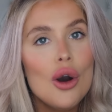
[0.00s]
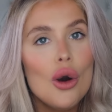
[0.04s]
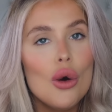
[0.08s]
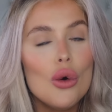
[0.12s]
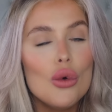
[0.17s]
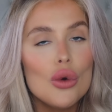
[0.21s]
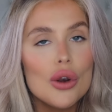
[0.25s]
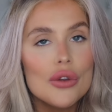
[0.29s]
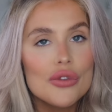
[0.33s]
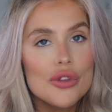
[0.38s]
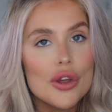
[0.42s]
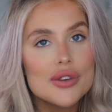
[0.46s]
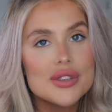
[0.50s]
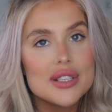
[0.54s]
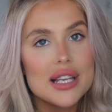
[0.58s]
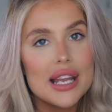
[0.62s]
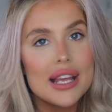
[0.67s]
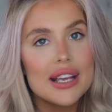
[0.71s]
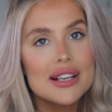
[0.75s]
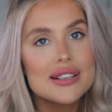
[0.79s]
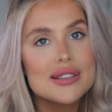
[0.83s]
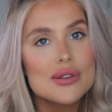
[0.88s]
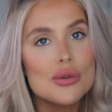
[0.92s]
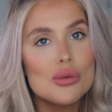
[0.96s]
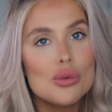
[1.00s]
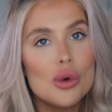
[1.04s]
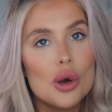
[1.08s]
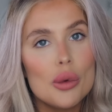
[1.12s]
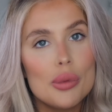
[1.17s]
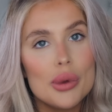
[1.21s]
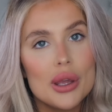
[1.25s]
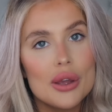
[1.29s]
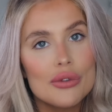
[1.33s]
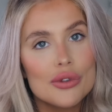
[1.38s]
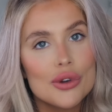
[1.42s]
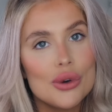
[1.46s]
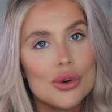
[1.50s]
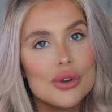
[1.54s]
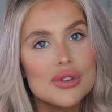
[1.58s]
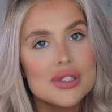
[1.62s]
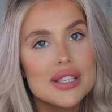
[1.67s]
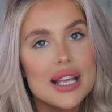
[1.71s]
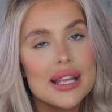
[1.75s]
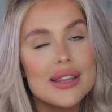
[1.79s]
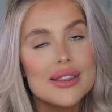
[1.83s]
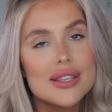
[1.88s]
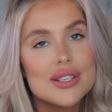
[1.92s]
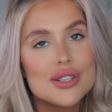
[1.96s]
All of those links will be, of
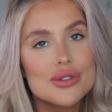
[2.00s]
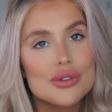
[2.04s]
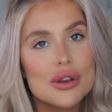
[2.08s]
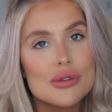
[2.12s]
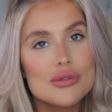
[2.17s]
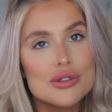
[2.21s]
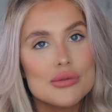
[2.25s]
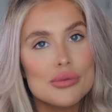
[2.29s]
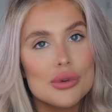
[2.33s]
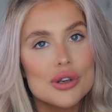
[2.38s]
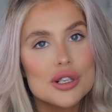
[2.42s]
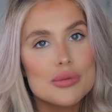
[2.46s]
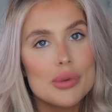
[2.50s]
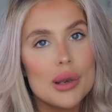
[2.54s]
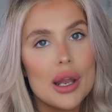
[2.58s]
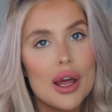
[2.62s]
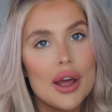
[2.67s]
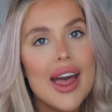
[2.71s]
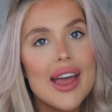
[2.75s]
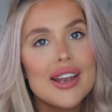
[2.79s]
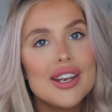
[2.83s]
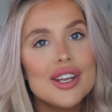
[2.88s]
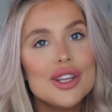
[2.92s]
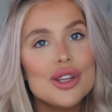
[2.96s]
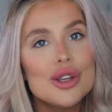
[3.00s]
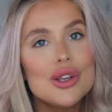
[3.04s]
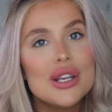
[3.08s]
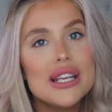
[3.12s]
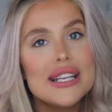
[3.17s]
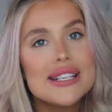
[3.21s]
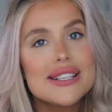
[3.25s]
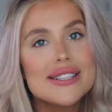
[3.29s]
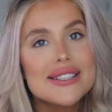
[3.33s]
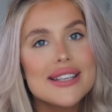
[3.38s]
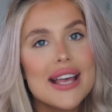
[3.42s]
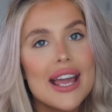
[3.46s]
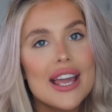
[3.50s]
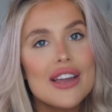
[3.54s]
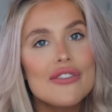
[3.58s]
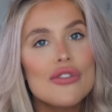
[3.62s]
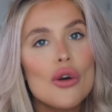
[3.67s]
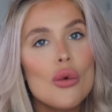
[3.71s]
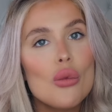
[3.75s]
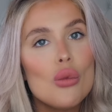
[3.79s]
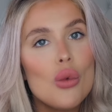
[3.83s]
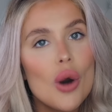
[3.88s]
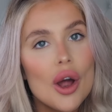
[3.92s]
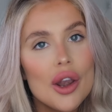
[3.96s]
course, in the description box below. Then you need to
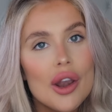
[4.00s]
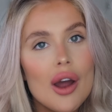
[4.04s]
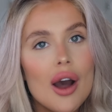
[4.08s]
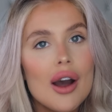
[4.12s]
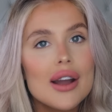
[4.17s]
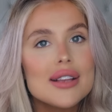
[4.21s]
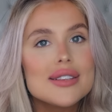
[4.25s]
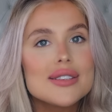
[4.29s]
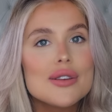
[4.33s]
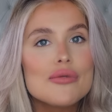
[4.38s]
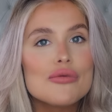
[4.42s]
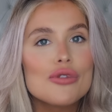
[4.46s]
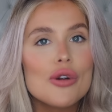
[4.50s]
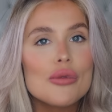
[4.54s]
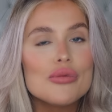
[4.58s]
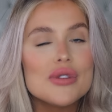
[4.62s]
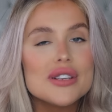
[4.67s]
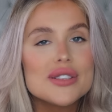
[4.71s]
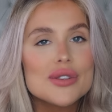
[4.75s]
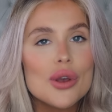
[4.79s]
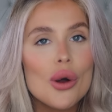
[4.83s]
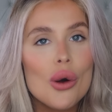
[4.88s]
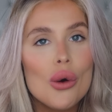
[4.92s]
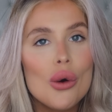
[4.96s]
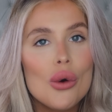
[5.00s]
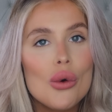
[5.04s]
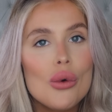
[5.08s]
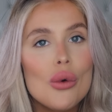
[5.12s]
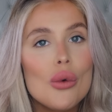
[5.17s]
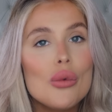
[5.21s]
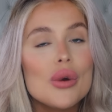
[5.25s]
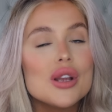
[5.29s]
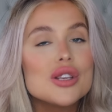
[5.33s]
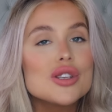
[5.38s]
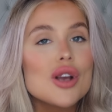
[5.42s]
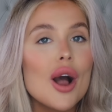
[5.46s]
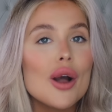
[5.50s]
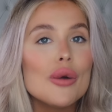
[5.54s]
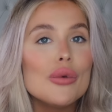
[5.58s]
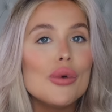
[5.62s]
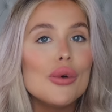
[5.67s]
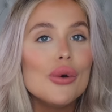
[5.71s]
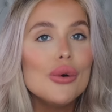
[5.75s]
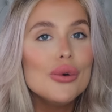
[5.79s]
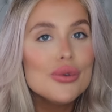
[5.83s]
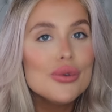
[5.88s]
save one item from this haul, which I will